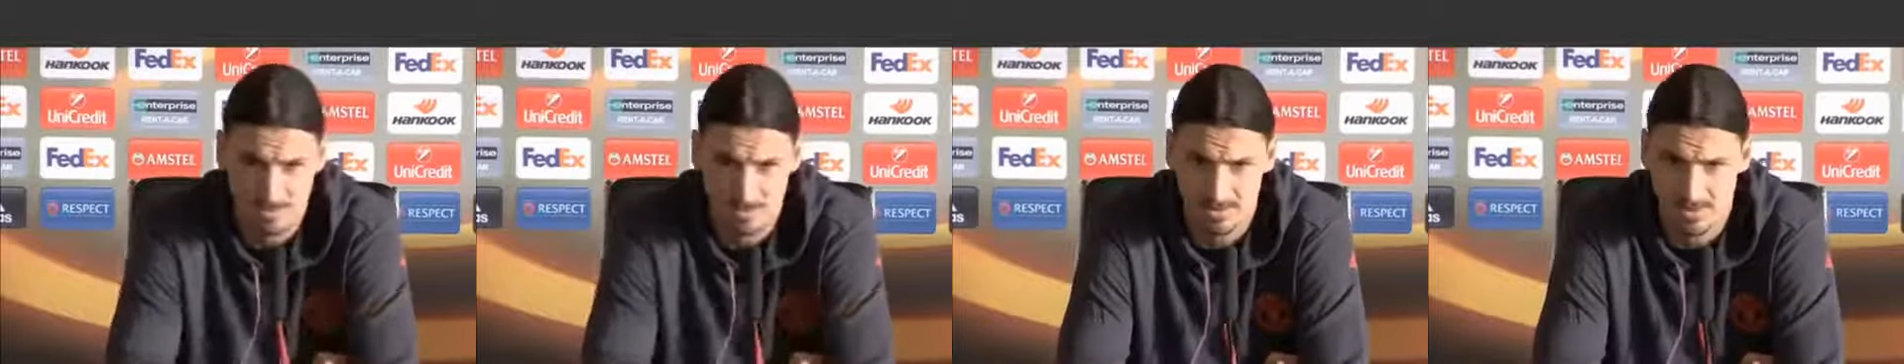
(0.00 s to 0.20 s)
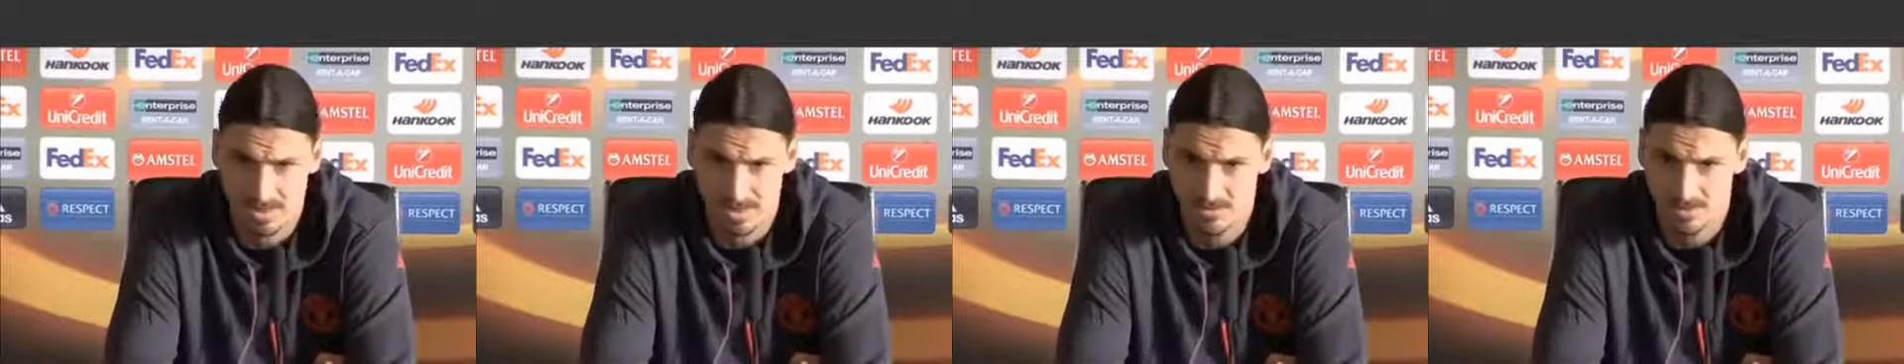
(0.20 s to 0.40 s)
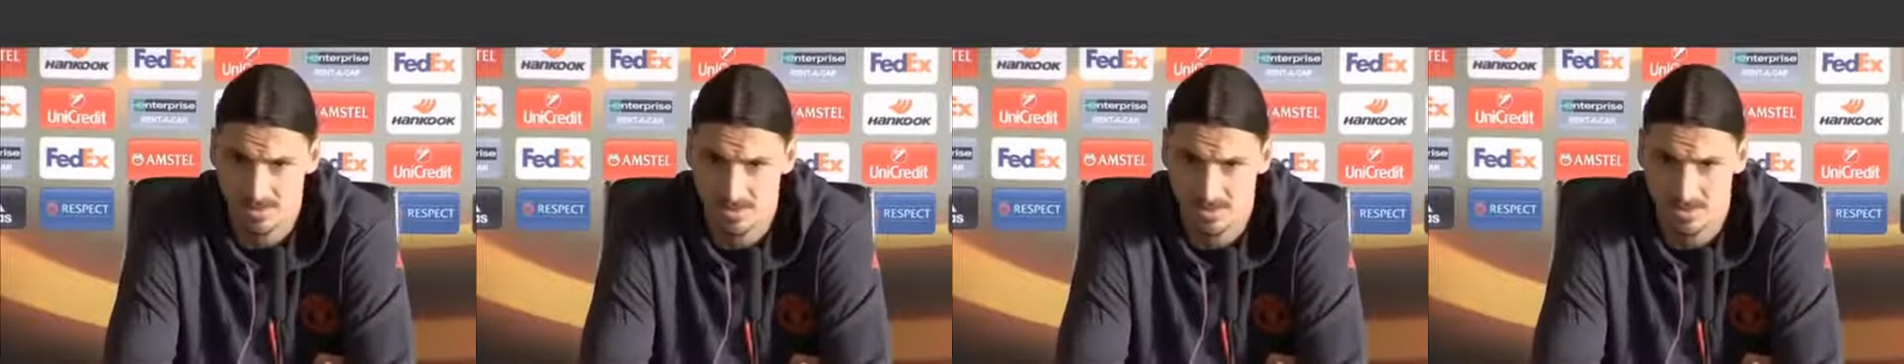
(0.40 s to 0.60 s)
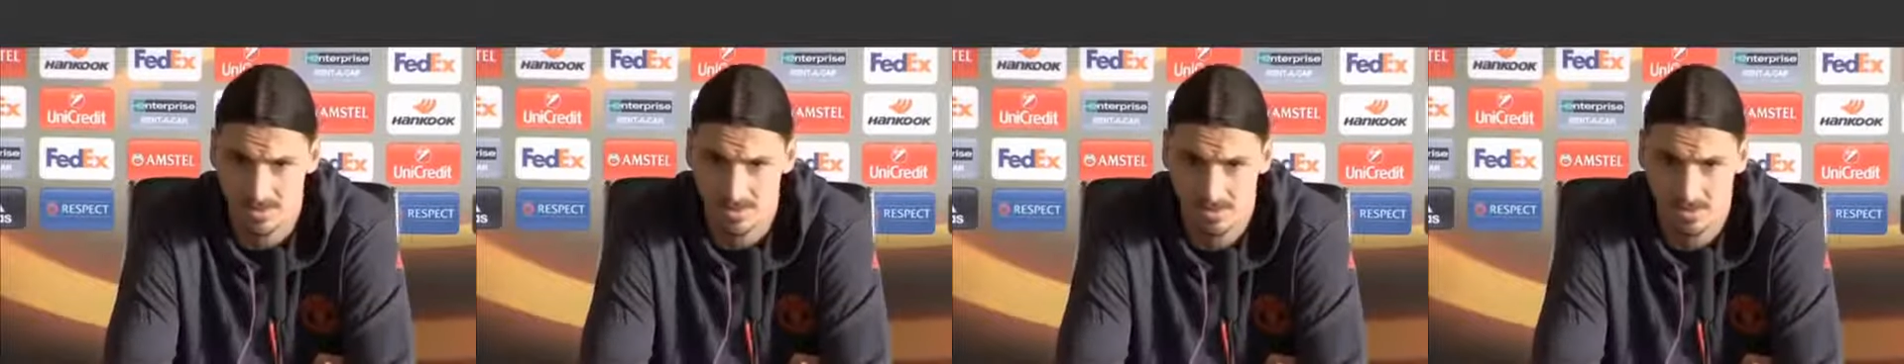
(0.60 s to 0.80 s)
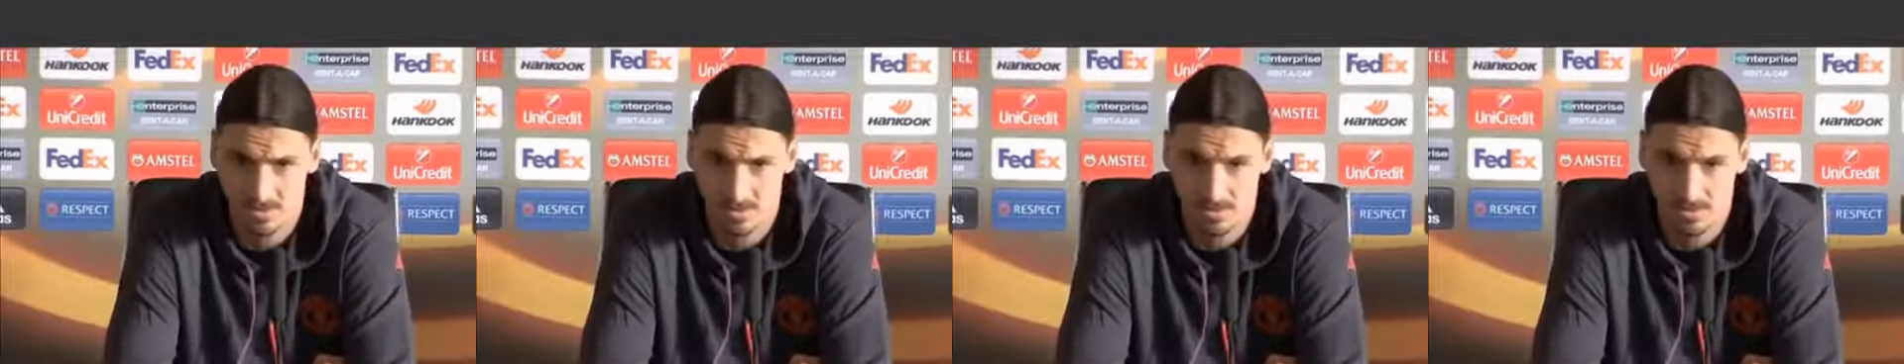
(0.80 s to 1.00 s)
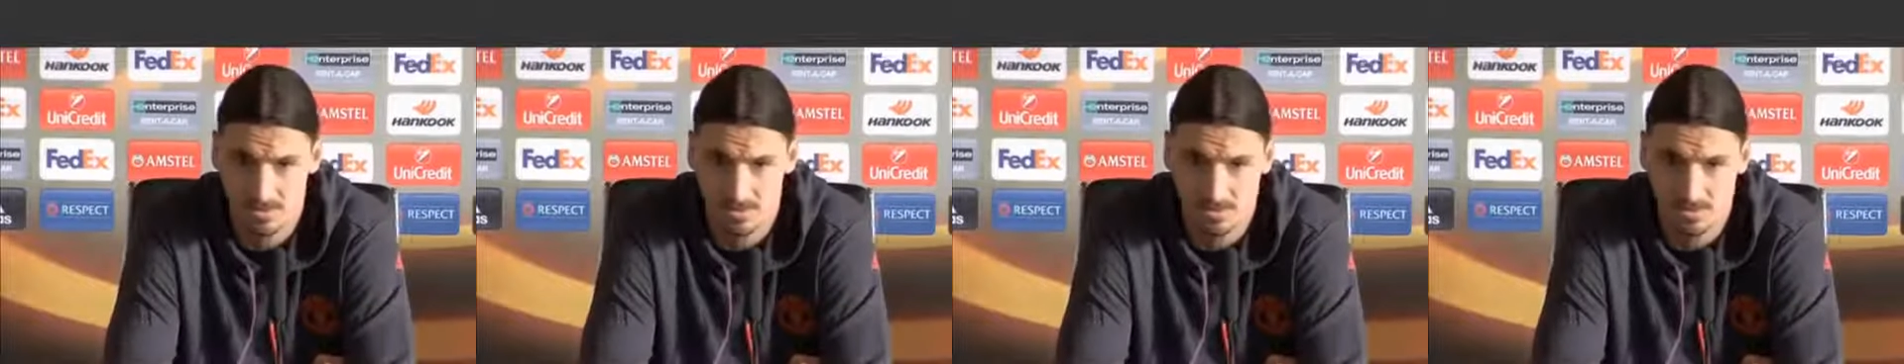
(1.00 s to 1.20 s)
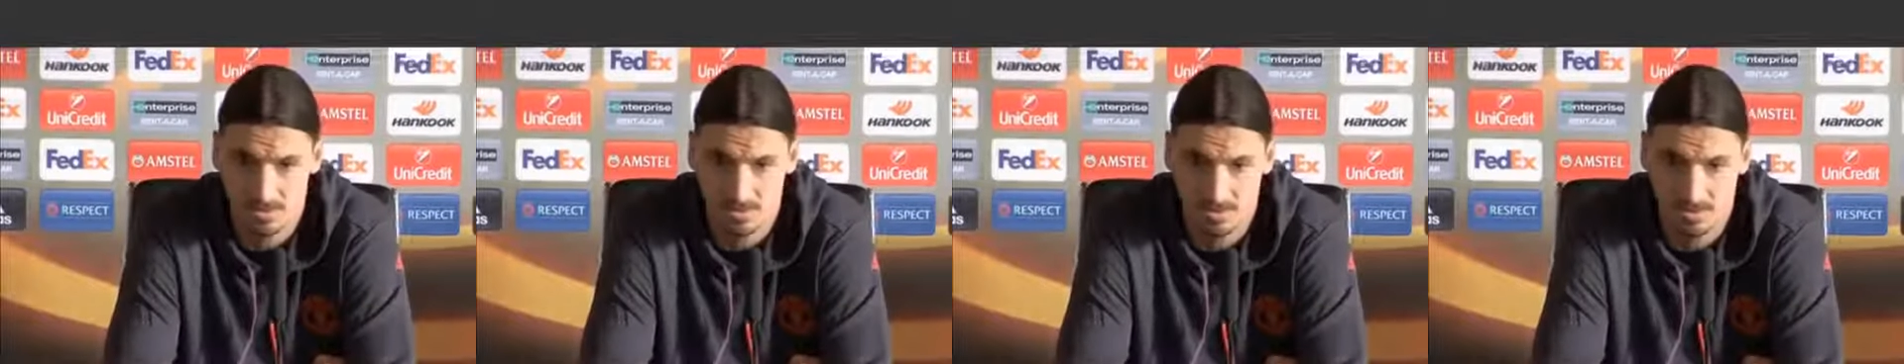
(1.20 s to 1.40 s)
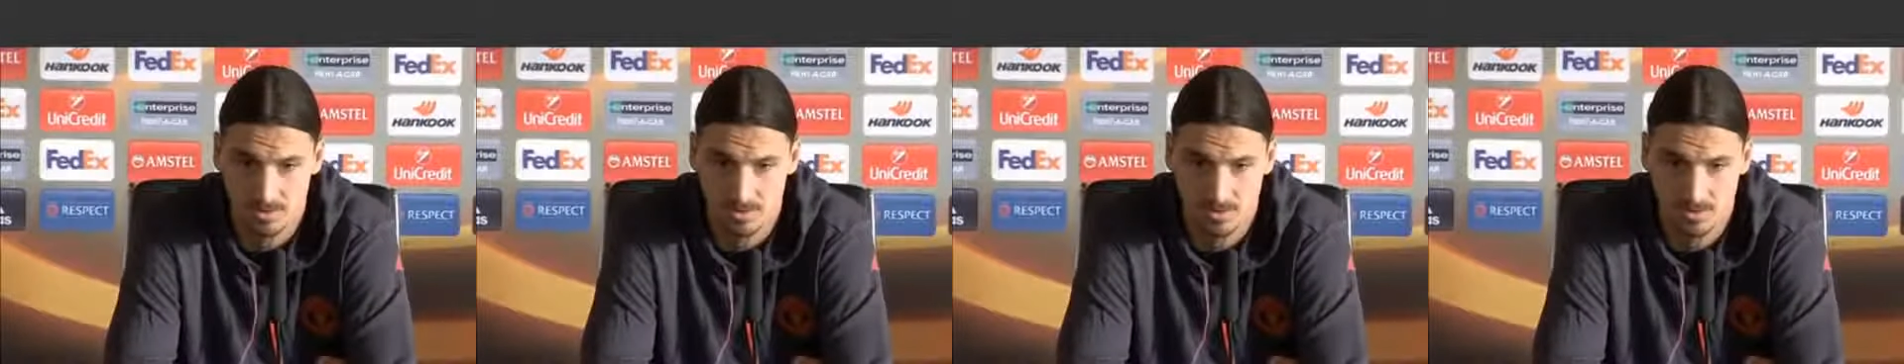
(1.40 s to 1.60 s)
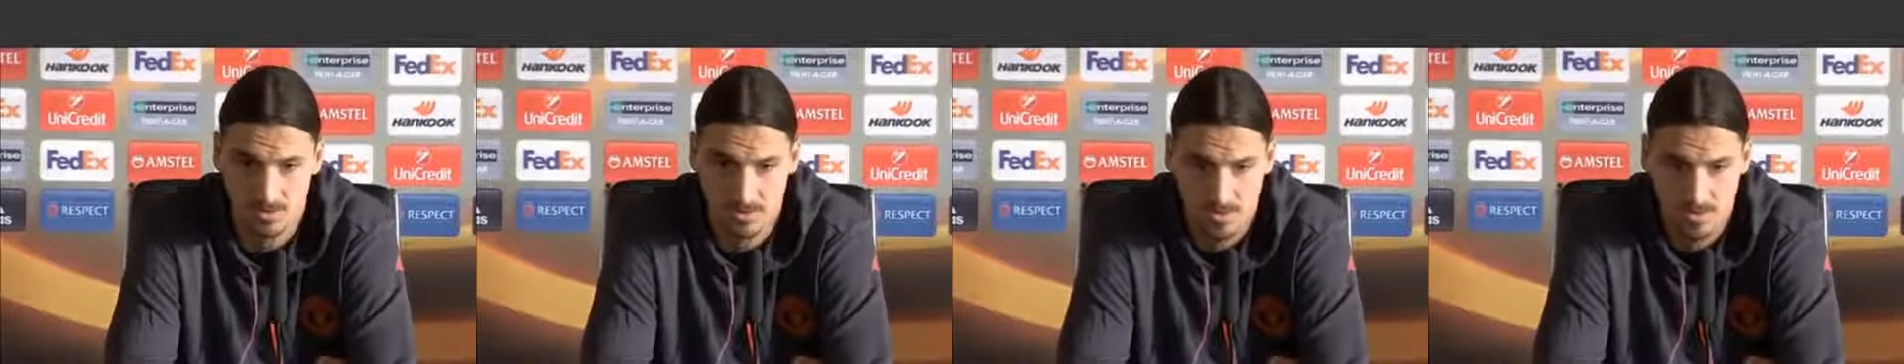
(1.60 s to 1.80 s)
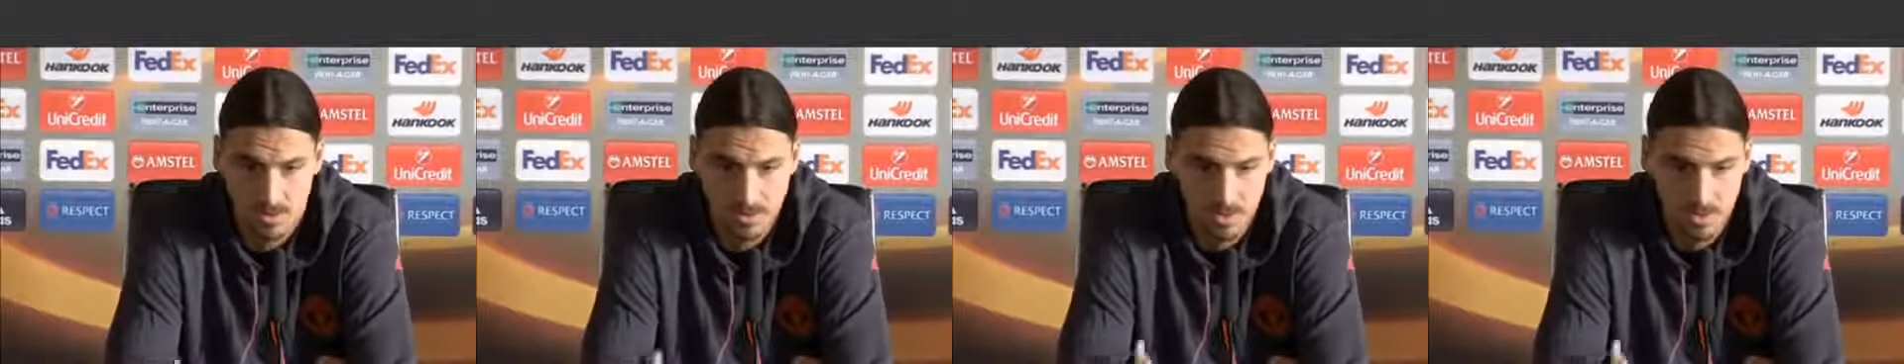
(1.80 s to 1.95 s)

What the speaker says: times in a row. So